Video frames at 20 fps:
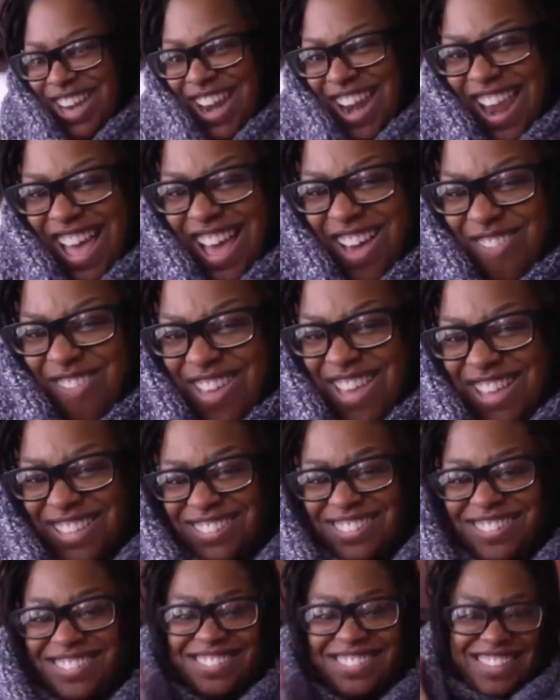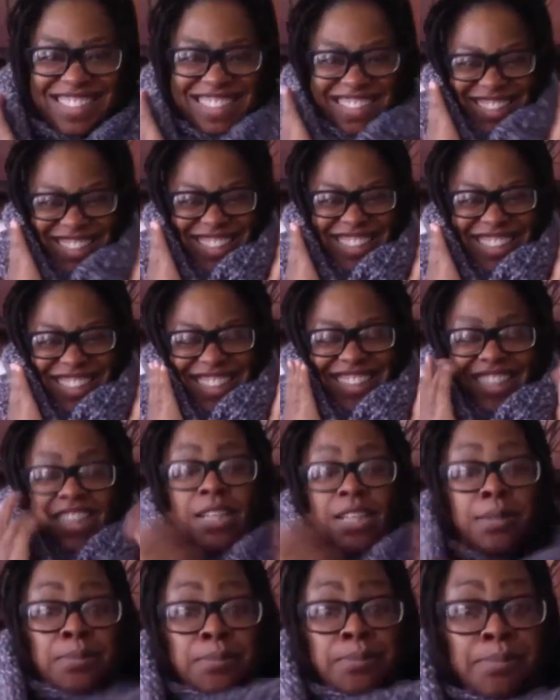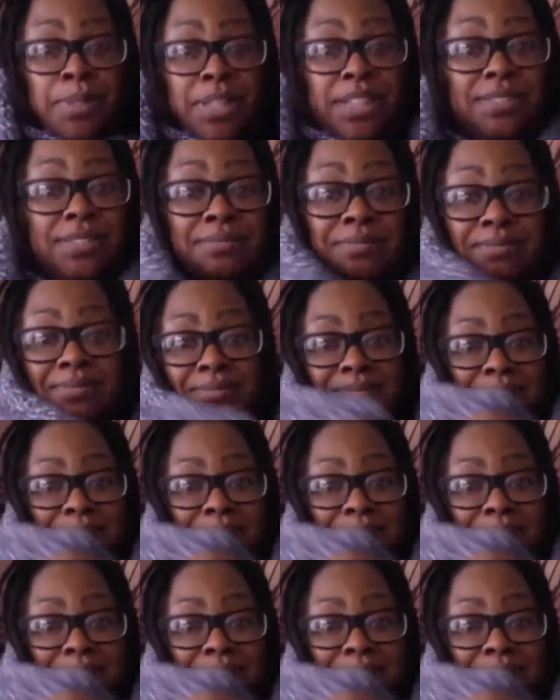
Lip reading: I love it. But